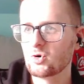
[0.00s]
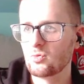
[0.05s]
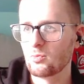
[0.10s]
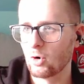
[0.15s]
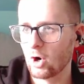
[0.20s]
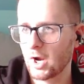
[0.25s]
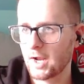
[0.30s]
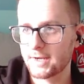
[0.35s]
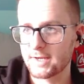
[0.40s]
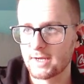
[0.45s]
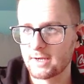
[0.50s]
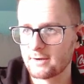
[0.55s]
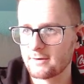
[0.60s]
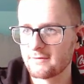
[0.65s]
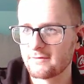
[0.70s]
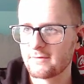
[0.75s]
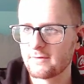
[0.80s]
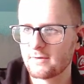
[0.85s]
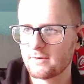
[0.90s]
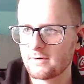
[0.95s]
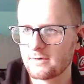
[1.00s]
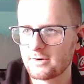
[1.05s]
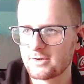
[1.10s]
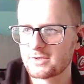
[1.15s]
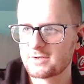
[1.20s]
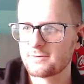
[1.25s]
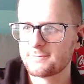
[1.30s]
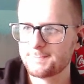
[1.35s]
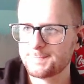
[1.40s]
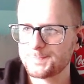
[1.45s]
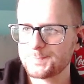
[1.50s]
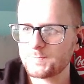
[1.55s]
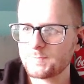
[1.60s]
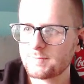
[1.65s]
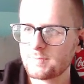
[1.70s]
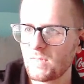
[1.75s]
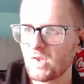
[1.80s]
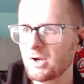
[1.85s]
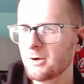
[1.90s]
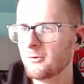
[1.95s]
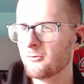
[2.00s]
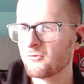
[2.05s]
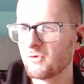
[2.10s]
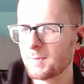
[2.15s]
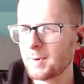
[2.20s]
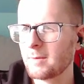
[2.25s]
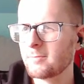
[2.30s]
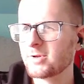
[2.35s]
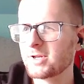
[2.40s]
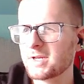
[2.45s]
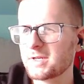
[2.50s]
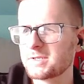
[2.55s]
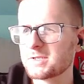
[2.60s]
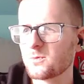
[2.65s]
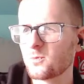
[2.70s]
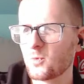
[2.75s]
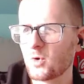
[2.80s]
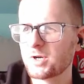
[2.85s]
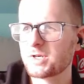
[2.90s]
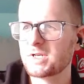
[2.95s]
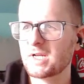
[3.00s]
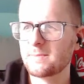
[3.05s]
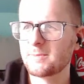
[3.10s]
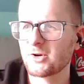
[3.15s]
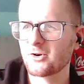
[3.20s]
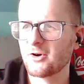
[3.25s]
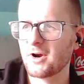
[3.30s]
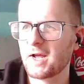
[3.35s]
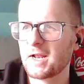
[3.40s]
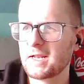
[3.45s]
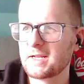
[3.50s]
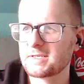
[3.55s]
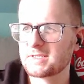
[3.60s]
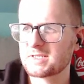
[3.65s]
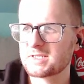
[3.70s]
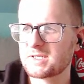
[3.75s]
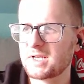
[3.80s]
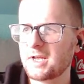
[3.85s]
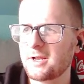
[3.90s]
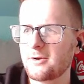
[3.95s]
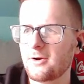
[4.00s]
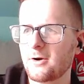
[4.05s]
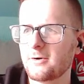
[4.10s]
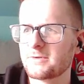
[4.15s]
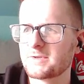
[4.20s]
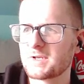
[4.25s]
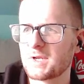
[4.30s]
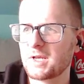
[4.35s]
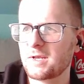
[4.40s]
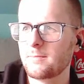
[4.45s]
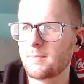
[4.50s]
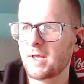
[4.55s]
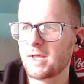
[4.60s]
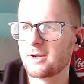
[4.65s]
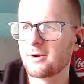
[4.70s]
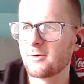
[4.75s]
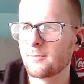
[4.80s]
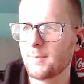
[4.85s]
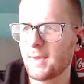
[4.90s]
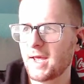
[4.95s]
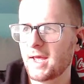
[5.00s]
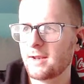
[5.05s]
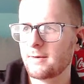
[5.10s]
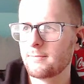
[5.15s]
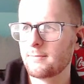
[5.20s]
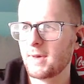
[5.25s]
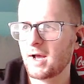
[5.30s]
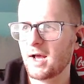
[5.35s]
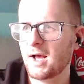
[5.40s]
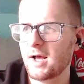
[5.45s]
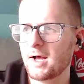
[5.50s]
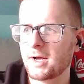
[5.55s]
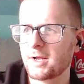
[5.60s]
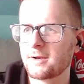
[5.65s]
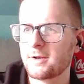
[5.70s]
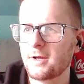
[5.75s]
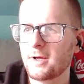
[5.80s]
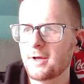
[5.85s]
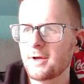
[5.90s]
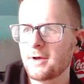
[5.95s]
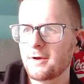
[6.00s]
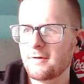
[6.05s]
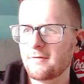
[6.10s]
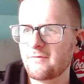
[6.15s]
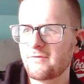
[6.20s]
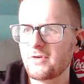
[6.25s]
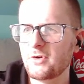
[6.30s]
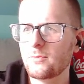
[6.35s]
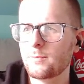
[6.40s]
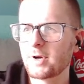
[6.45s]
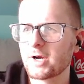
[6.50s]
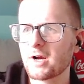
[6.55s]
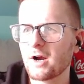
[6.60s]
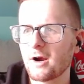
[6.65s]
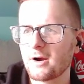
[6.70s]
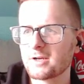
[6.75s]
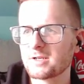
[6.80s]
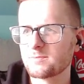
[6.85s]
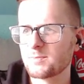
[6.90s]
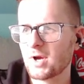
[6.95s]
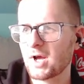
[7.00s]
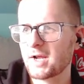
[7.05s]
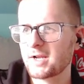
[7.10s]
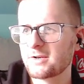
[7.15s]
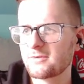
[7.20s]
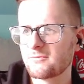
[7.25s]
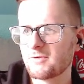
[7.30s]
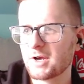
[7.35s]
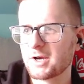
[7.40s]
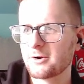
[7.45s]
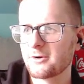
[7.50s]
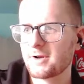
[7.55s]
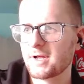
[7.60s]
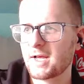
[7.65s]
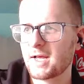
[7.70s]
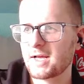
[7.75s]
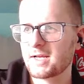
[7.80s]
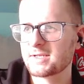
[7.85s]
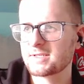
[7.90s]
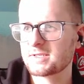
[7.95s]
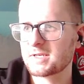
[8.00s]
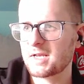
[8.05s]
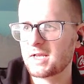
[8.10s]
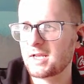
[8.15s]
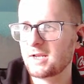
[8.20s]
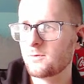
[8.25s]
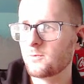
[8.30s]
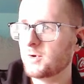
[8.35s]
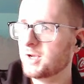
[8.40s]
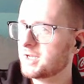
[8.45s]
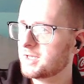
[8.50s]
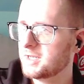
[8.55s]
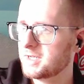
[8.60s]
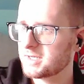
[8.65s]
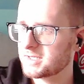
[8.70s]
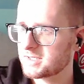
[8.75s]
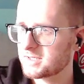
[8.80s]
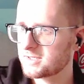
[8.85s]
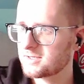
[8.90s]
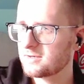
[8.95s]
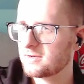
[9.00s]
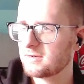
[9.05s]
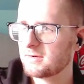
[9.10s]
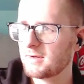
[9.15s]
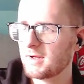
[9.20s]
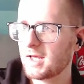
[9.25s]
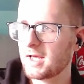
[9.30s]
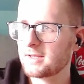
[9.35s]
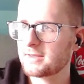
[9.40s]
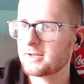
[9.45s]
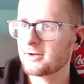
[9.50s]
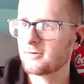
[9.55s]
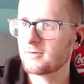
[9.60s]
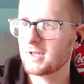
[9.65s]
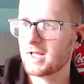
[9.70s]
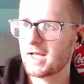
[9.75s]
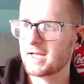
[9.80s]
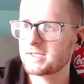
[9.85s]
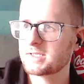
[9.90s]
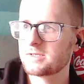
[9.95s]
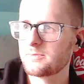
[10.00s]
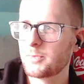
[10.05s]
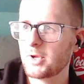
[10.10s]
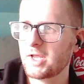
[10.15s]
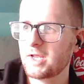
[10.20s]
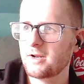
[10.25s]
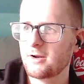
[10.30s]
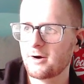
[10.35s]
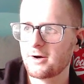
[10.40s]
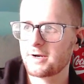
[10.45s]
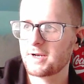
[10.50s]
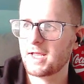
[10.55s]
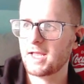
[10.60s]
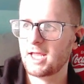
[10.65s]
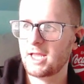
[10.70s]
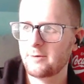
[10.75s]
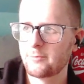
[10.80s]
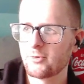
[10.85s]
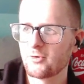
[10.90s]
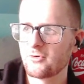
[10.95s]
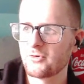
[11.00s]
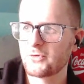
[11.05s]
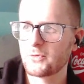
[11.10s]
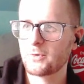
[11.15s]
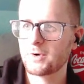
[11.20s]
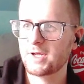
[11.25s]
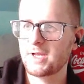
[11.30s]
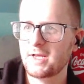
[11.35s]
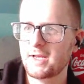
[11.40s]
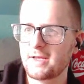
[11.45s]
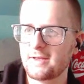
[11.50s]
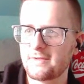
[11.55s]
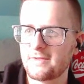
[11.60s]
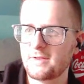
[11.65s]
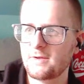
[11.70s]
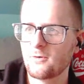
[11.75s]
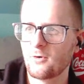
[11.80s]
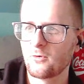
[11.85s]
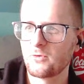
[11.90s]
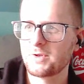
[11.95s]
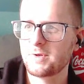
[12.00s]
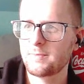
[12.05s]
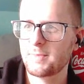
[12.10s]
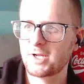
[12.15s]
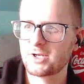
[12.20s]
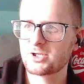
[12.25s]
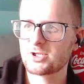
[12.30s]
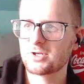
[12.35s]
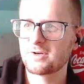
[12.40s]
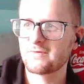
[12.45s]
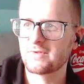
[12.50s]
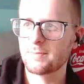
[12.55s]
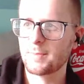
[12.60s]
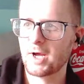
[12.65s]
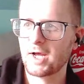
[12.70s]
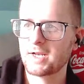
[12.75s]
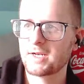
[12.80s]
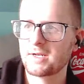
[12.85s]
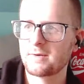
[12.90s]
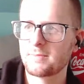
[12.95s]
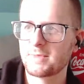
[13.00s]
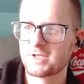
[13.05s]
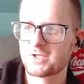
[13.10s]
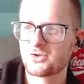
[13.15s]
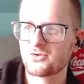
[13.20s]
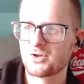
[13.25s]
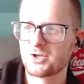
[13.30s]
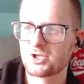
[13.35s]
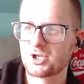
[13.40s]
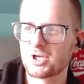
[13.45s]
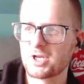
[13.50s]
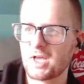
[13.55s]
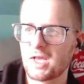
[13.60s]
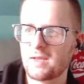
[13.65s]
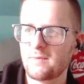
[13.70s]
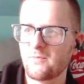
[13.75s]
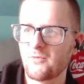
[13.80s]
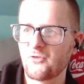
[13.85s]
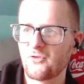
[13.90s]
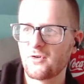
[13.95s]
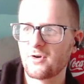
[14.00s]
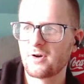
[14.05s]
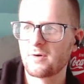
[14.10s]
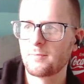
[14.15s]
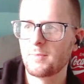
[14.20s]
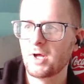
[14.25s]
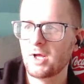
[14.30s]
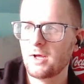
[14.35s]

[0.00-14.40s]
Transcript: bragging, of course. Republicans and one Democrat, San Jose Mayor Matt Mahan, viewed Becerra's Biden record as a weakness. At their last debate on April 28th, the only mention of the Biden administration came from